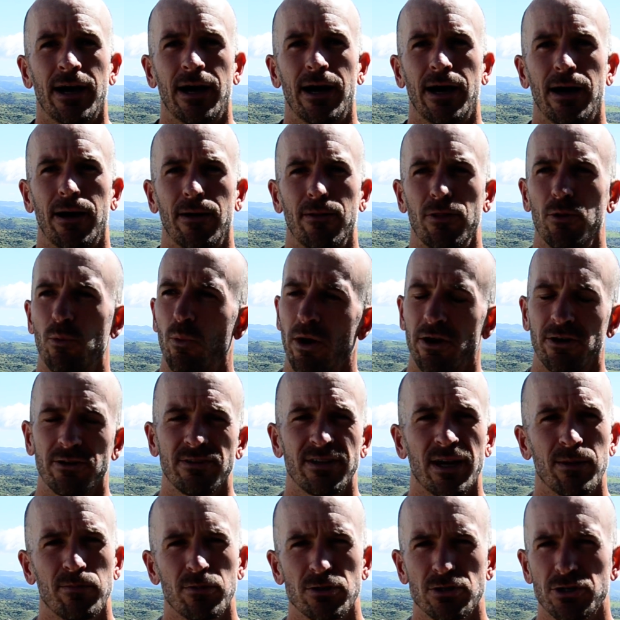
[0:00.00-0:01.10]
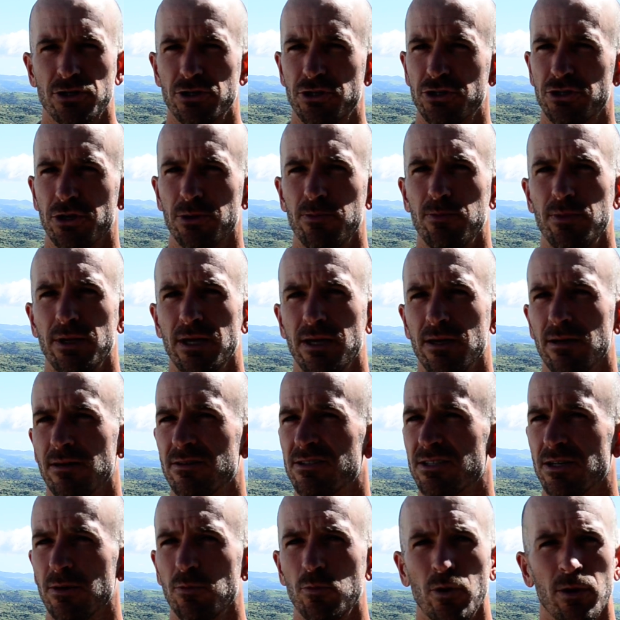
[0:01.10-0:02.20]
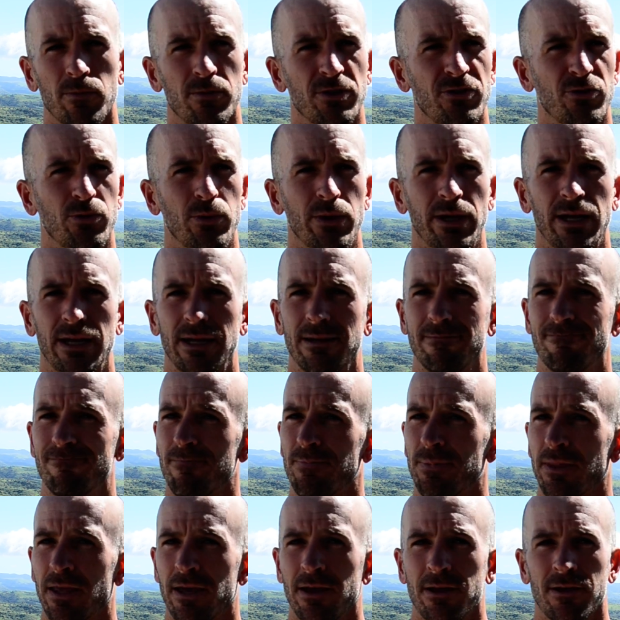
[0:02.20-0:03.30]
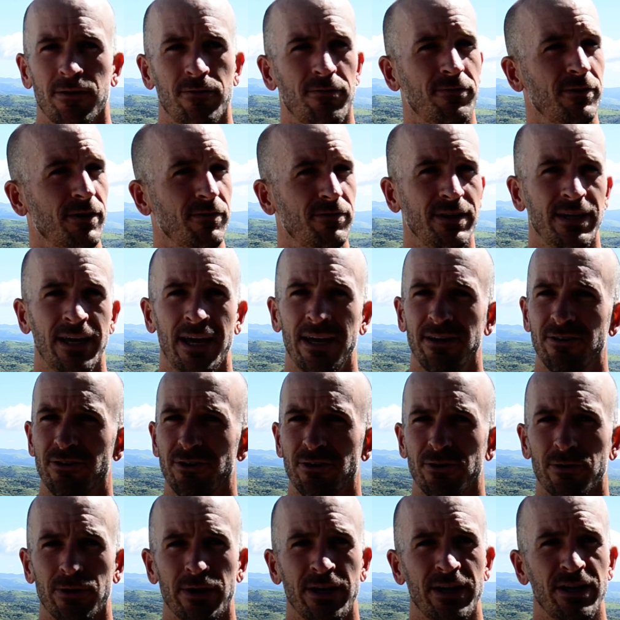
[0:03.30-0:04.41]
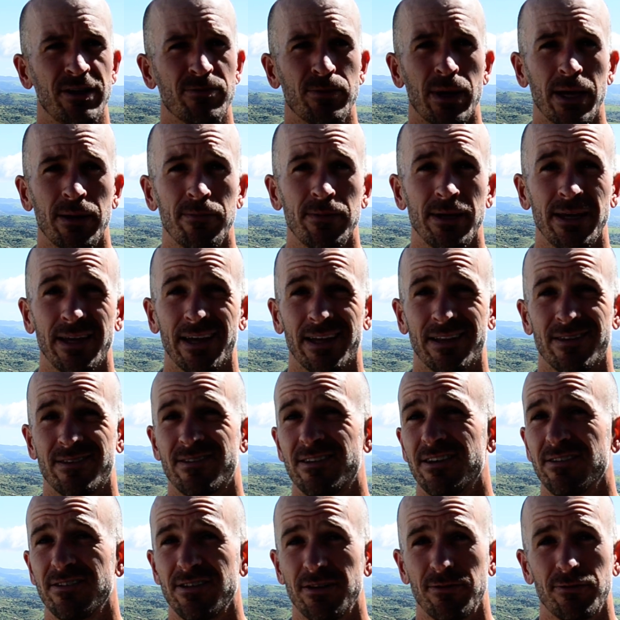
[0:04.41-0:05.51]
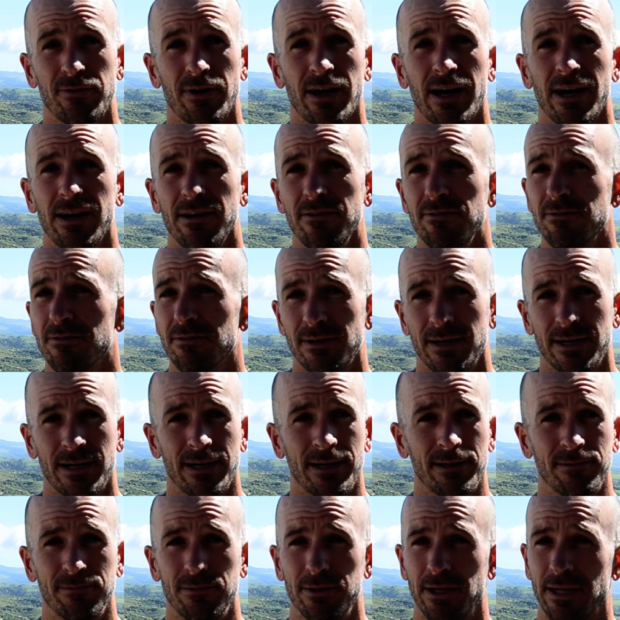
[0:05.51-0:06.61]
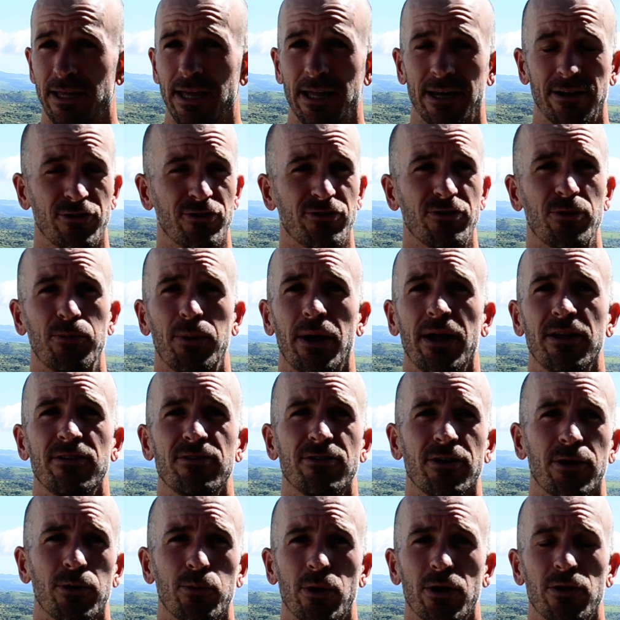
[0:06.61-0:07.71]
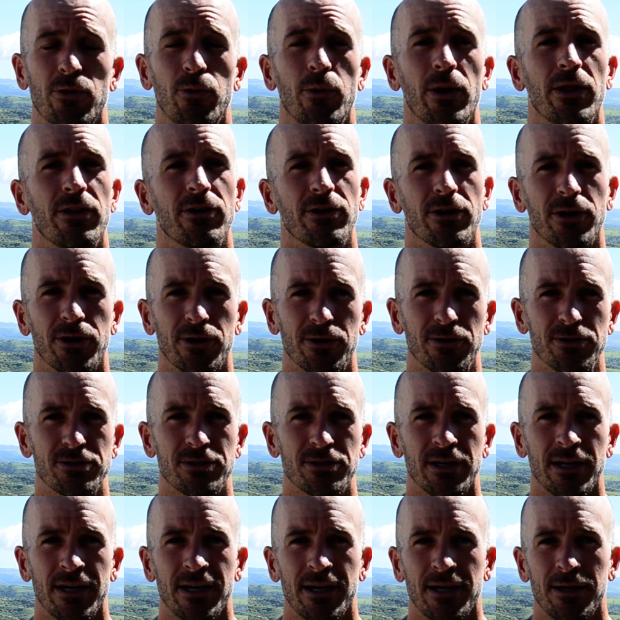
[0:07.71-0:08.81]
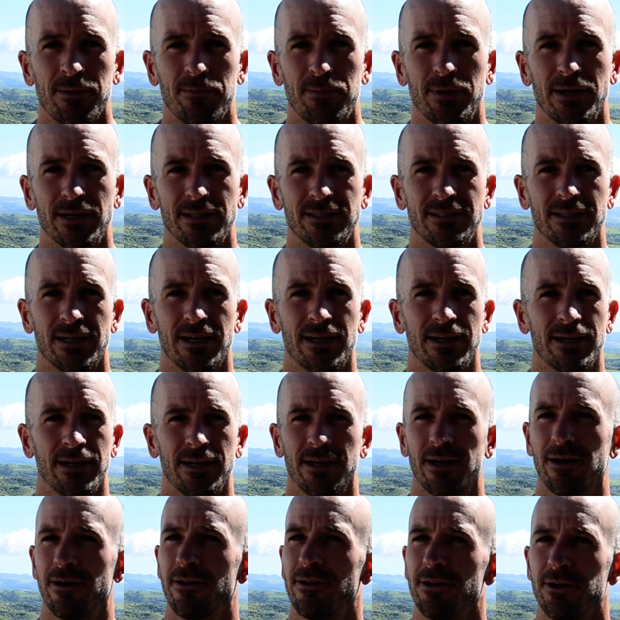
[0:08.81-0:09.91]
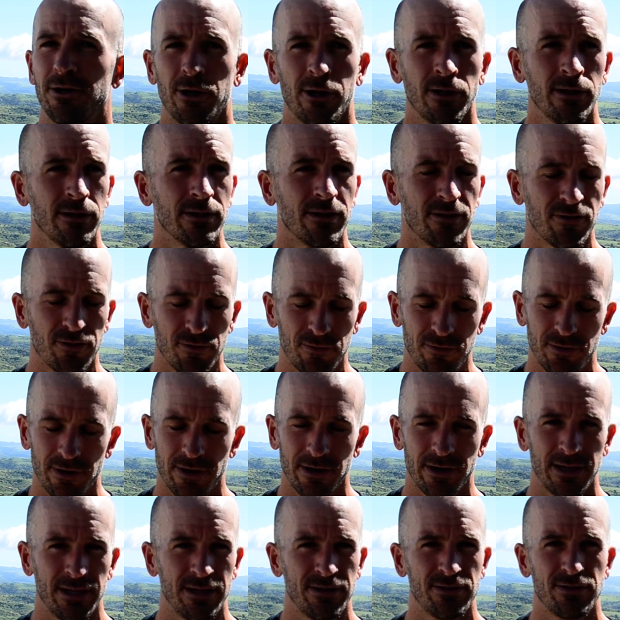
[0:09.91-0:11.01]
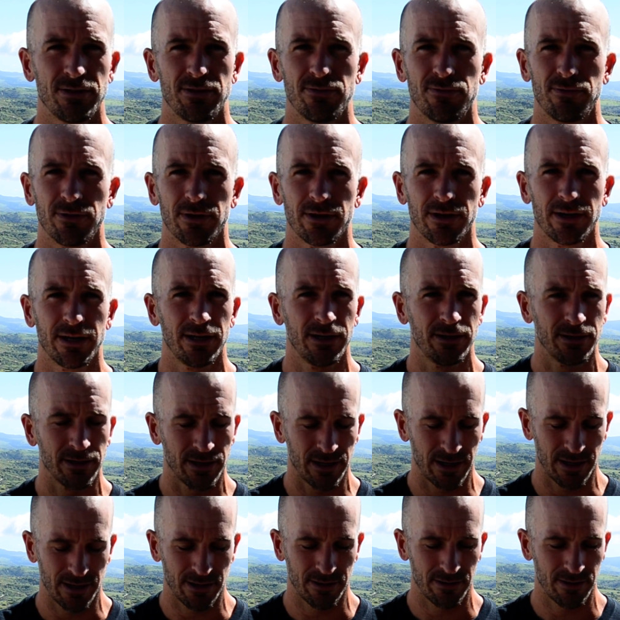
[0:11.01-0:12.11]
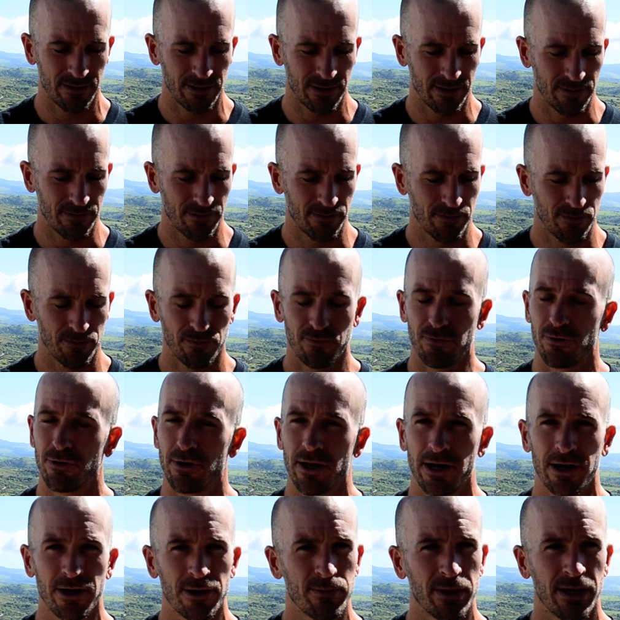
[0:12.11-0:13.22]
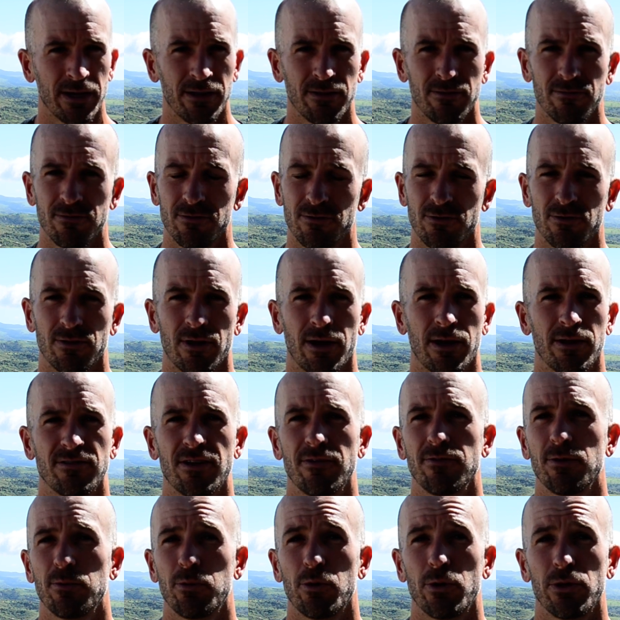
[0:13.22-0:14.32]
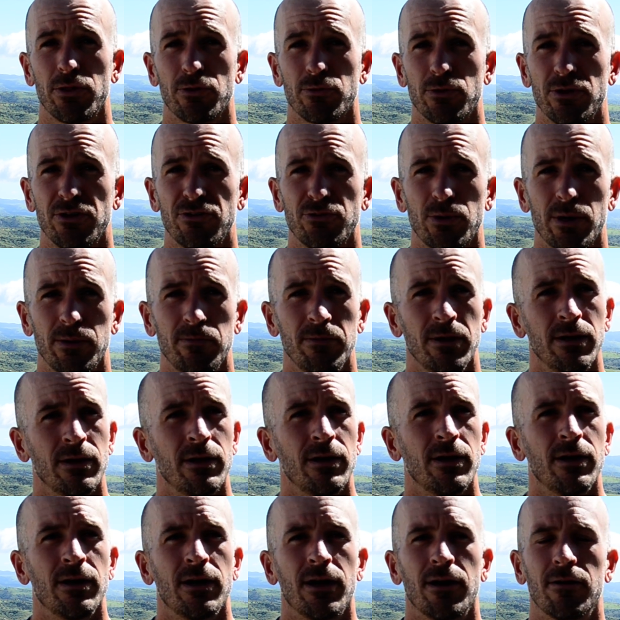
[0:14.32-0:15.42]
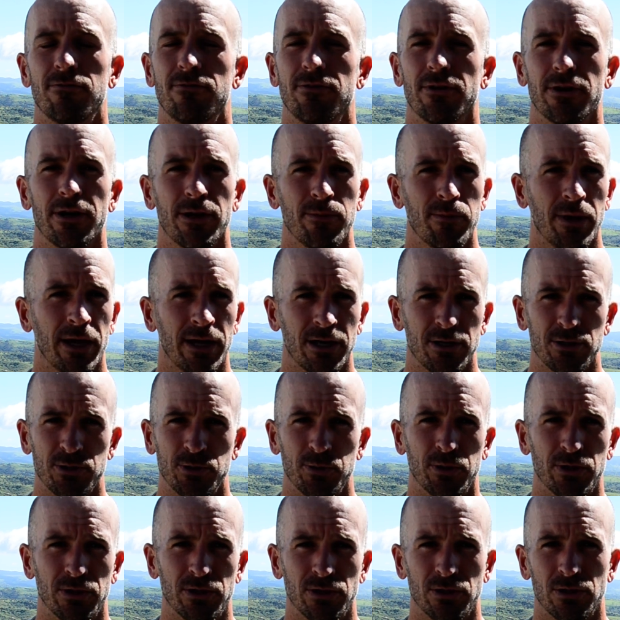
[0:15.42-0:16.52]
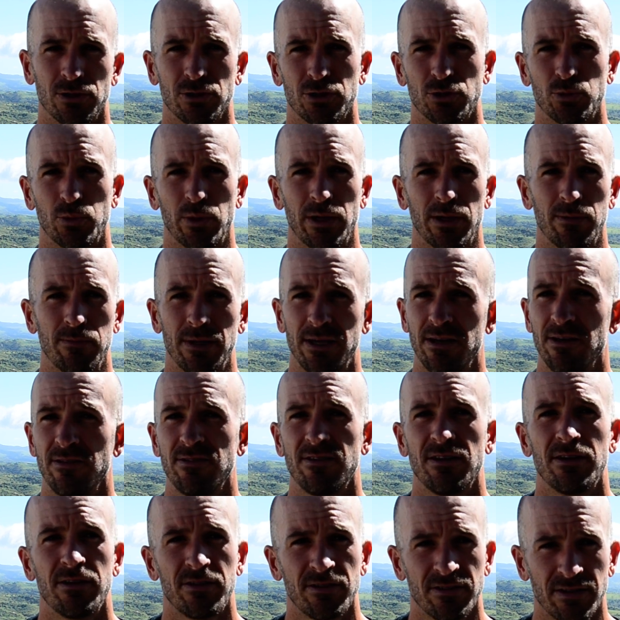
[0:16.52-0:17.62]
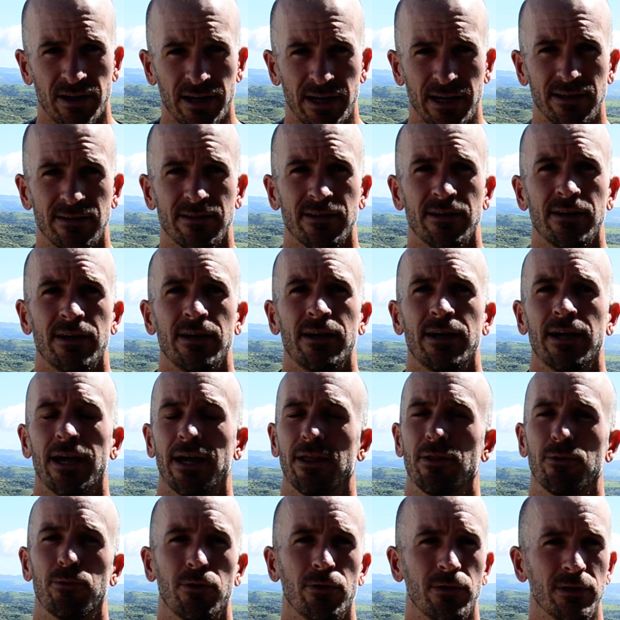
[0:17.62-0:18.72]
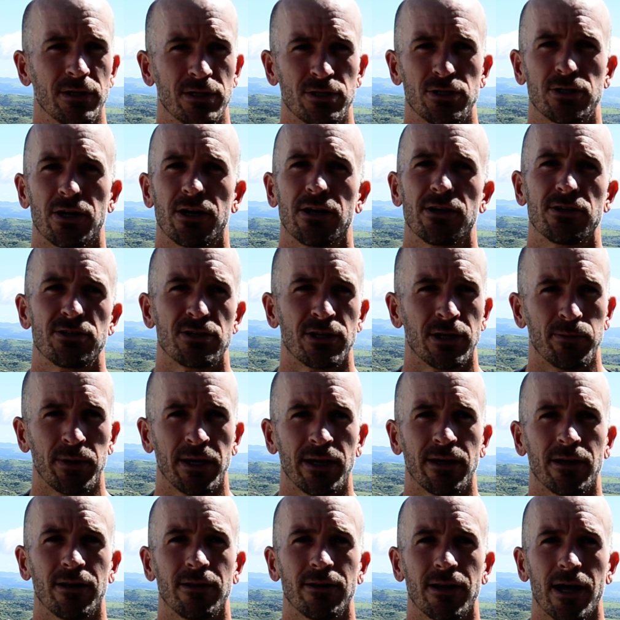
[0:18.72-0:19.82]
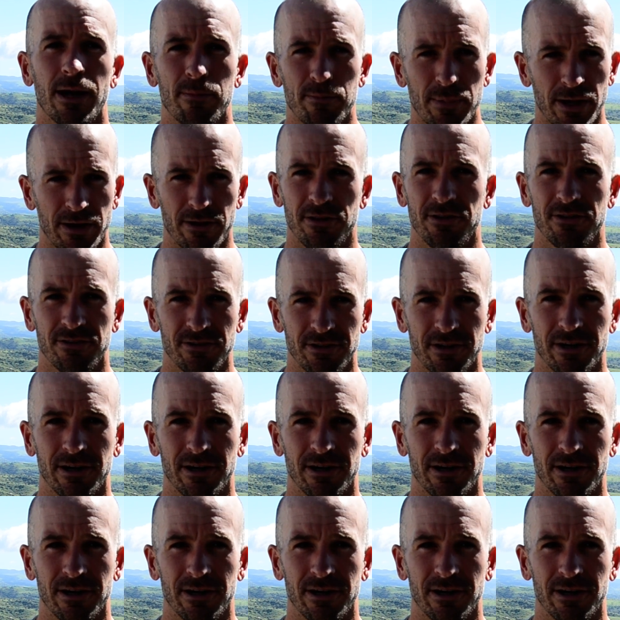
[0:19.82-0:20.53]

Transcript: The water temperature should be somewhere between 58 degrees maybe and 65. Again, it just depends on where the weather goes. But all in all, it's a very easy, for an Ironman 70.3 swim, a very manageable swim, easy to sight, and the rolling start is going to make it a lot better this year.